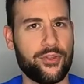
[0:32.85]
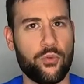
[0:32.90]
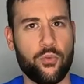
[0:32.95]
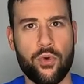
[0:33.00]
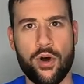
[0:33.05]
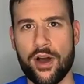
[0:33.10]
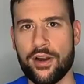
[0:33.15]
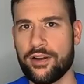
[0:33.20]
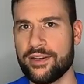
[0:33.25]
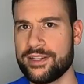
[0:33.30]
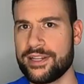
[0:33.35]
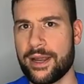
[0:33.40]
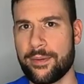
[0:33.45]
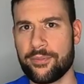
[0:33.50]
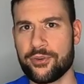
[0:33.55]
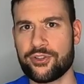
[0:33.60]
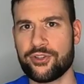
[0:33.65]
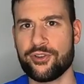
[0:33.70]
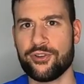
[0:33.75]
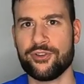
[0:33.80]
The water
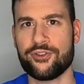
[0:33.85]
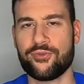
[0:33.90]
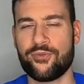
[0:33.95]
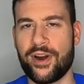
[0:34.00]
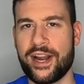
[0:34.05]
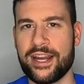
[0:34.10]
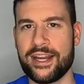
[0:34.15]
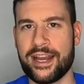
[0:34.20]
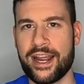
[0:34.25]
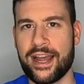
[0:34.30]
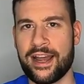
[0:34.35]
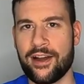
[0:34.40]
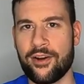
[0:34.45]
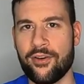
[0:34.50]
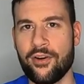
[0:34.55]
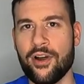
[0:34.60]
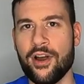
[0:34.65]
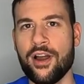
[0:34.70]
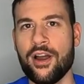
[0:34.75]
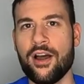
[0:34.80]
temperatures right
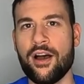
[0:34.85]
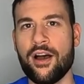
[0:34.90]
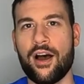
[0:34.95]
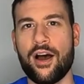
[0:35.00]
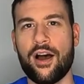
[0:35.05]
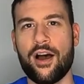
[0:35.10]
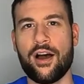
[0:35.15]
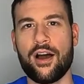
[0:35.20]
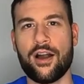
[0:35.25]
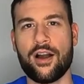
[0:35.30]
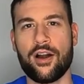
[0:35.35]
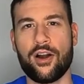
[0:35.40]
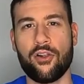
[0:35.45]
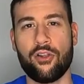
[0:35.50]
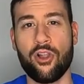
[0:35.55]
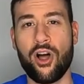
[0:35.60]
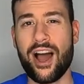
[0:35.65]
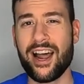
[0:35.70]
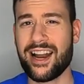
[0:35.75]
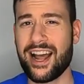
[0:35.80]
now are a
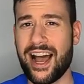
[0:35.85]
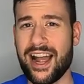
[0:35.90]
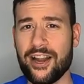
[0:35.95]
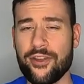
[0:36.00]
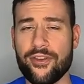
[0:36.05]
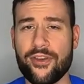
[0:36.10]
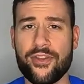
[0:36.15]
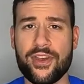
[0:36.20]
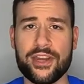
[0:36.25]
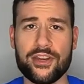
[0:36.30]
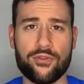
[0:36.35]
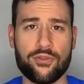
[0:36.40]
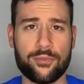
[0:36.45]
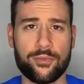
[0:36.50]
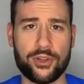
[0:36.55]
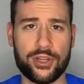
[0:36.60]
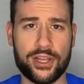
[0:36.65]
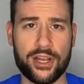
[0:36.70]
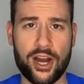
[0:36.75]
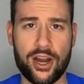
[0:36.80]
lot higher than they
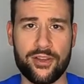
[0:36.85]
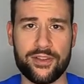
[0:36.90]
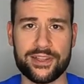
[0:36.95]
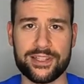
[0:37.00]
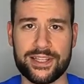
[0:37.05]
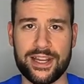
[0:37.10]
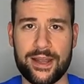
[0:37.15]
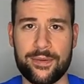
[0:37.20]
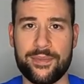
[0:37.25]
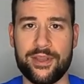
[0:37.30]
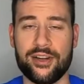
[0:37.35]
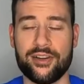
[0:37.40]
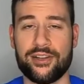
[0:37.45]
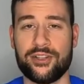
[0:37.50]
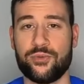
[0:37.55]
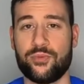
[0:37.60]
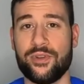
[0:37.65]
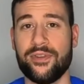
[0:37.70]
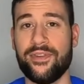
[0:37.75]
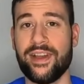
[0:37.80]
normally are this time of year
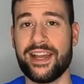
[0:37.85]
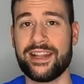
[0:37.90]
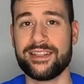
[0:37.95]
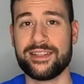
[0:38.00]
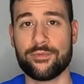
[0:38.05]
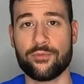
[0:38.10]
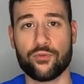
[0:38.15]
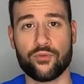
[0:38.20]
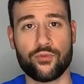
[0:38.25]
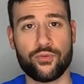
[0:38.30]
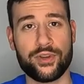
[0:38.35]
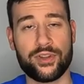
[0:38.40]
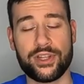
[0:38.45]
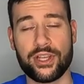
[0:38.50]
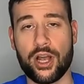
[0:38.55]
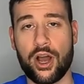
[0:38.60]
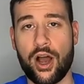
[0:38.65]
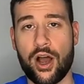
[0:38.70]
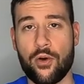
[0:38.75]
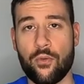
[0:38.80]
because we've had some
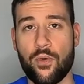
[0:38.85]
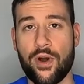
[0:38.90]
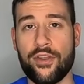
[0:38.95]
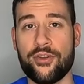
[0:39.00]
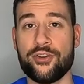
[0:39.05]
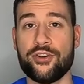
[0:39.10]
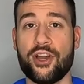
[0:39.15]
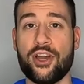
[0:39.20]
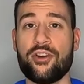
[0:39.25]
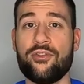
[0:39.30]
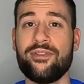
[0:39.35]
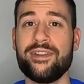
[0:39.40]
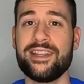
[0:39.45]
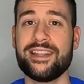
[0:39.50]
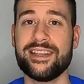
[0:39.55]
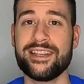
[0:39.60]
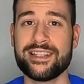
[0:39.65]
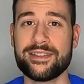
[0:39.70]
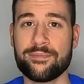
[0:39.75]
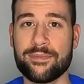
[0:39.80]
really hot weather, not only
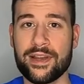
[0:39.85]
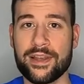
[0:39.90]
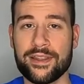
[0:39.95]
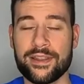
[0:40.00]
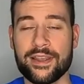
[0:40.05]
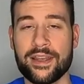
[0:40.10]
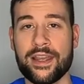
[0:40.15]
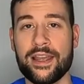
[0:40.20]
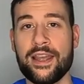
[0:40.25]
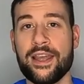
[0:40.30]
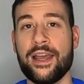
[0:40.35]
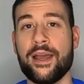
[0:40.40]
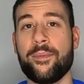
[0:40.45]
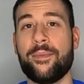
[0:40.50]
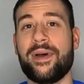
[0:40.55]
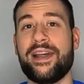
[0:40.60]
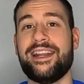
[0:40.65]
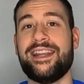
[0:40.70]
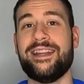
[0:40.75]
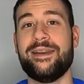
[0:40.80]
this month,
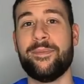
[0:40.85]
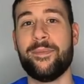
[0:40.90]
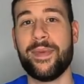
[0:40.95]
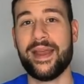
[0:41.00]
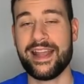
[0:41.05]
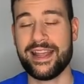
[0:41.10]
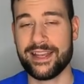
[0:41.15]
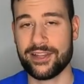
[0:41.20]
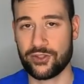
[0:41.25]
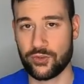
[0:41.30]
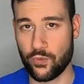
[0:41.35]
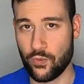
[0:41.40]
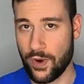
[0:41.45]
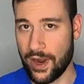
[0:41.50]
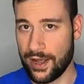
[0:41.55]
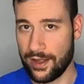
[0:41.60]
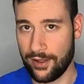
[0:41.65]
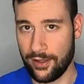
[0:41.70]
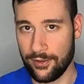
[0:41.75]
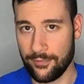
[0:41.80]
but in May as
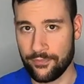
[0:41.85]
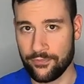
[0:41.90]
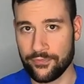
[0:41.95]
well.